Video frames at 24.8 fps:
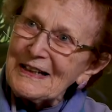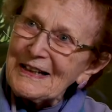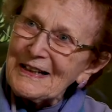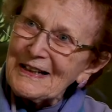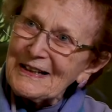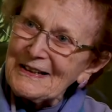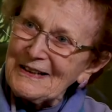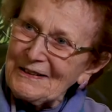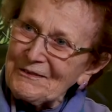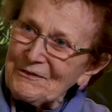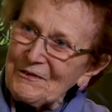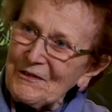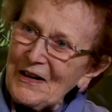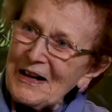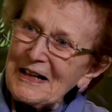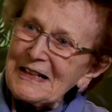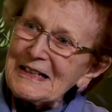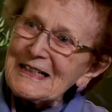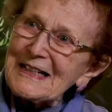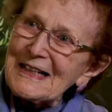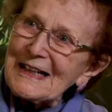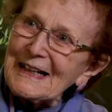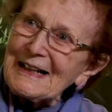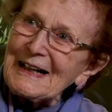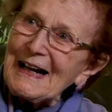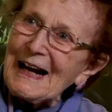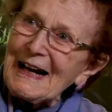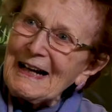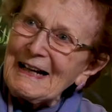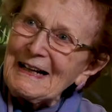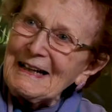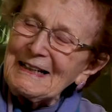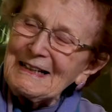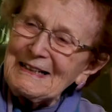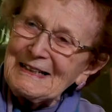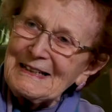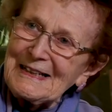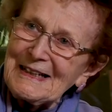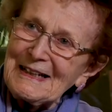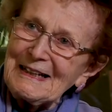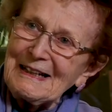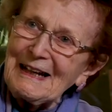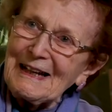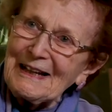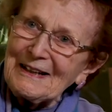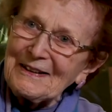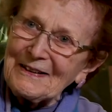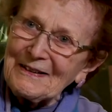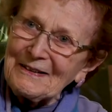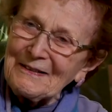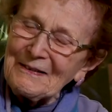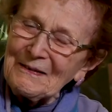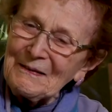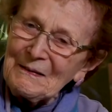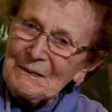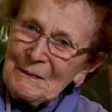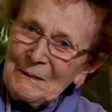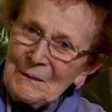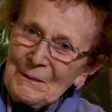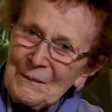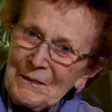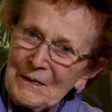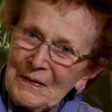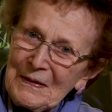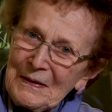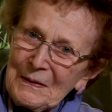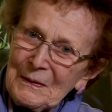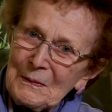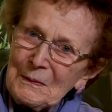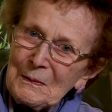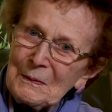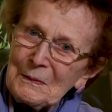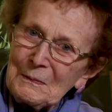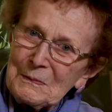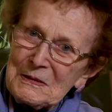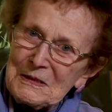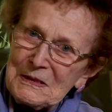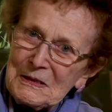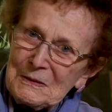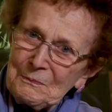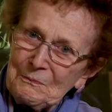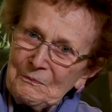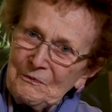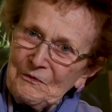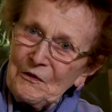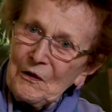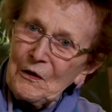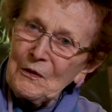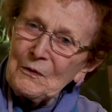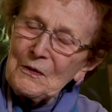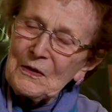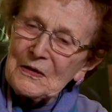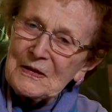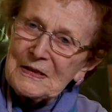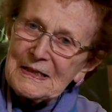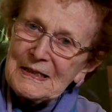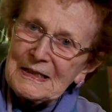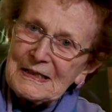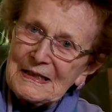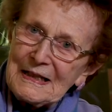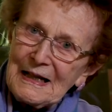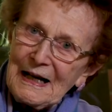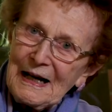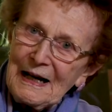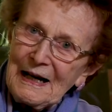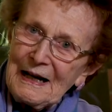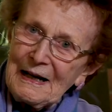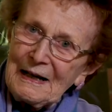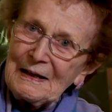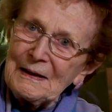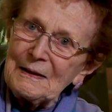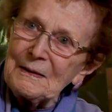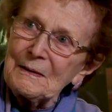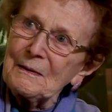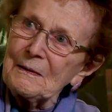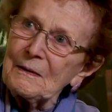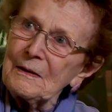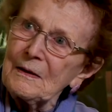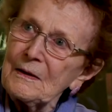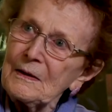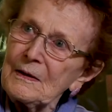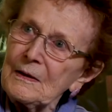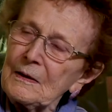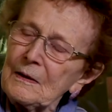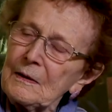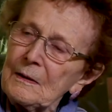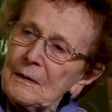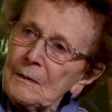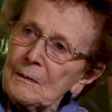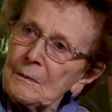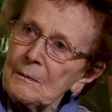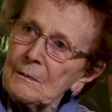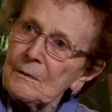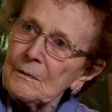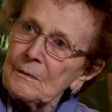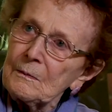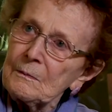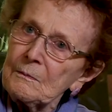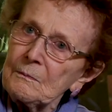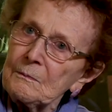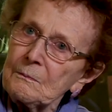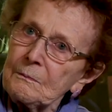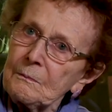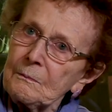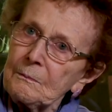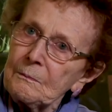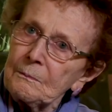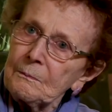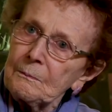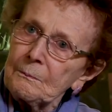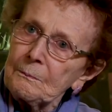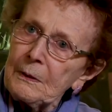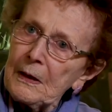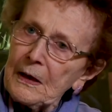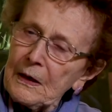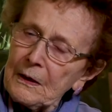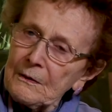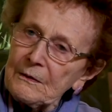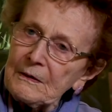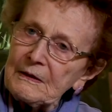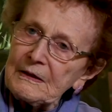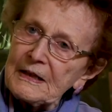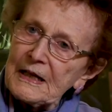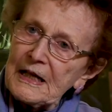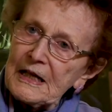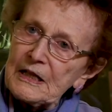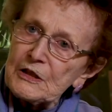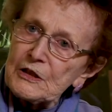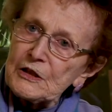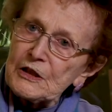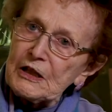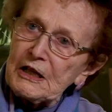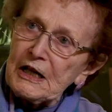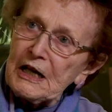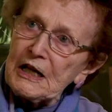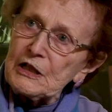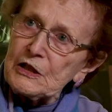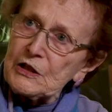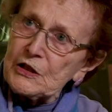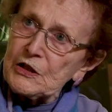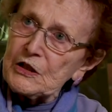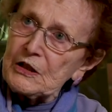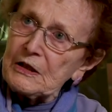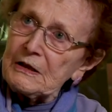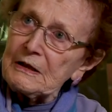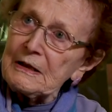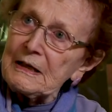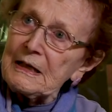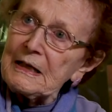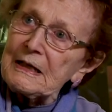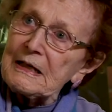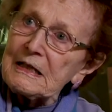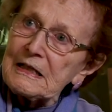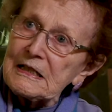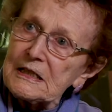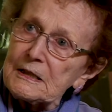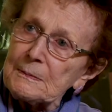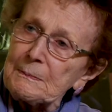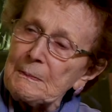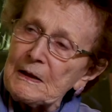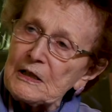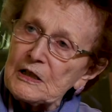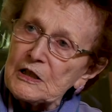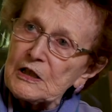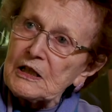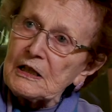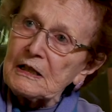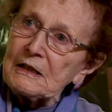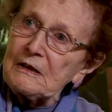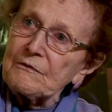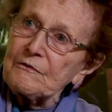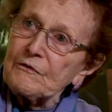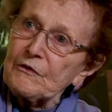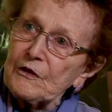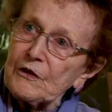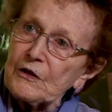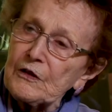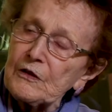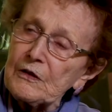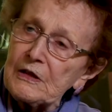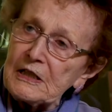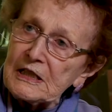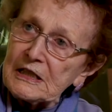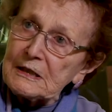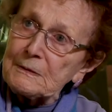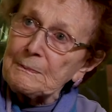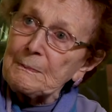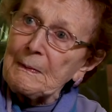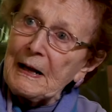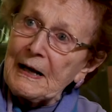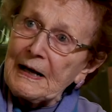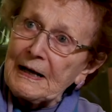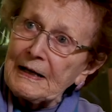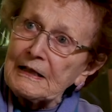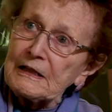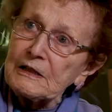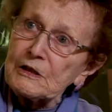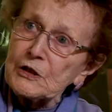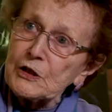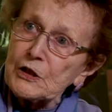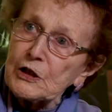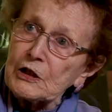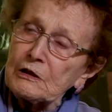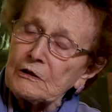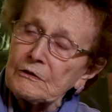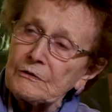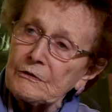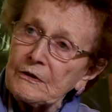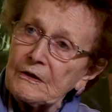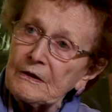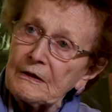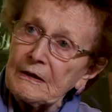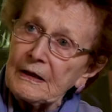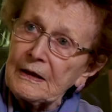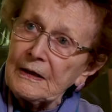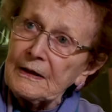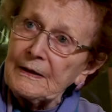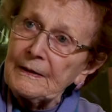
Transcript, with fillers: And the Francie and I together focused on parent education, and especially for Hispanic children.